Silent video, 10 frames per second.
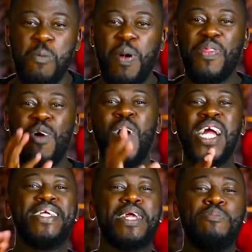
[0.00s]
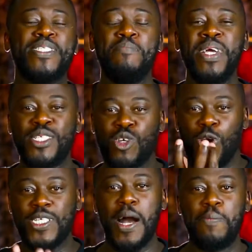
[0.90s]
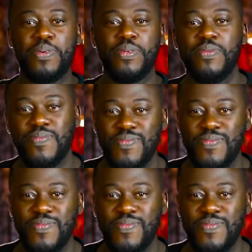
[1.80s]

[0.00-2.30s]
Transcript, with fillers: But the word rapture means caught up.